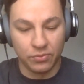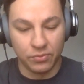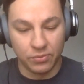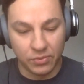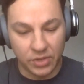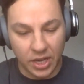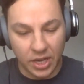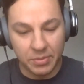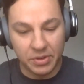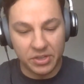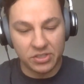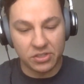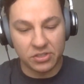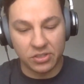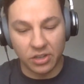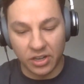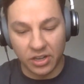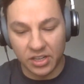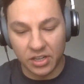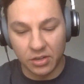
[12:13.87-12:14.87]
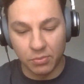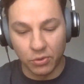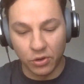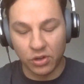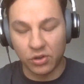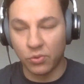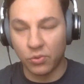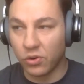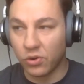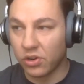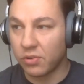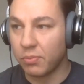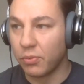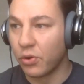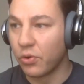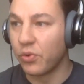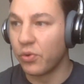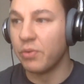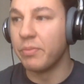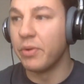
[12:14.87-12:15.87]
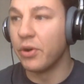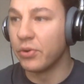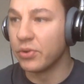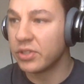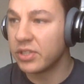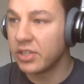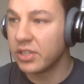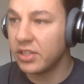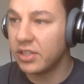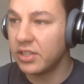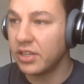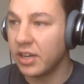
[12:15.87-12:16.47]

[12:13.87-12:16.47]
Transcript: Companies are starting to work more remote.